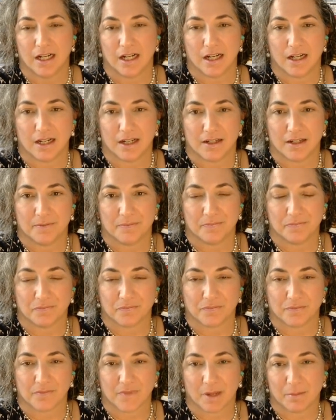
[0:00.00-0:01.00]

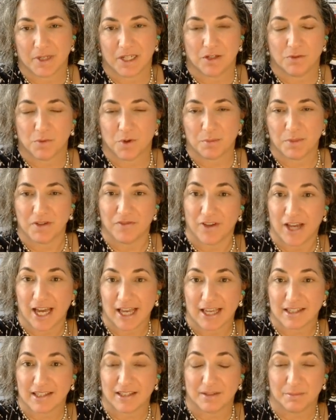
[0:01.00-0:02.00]
You won't be
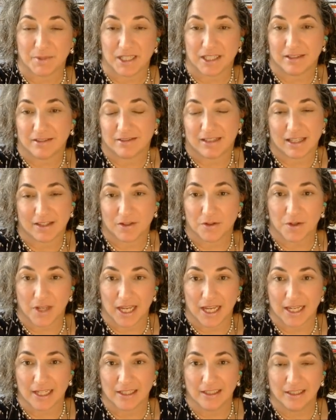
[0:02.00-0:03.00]
fast, but that's
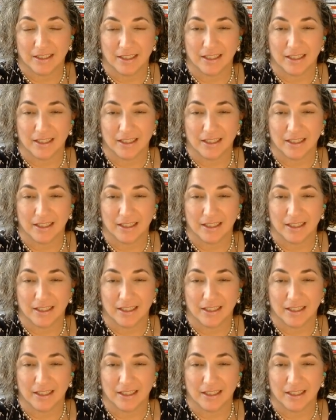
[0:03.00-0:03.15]
okay.